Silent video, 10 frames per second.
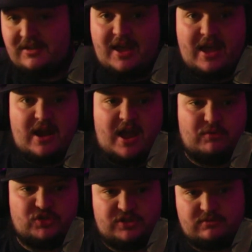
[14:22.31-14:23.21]
And I
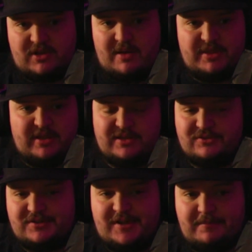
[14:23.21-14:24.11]
would just copy the
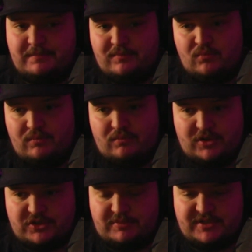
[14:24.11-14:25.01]
answers down while
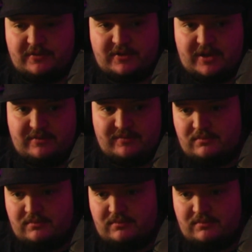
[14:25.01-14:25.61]
she wasn't looking.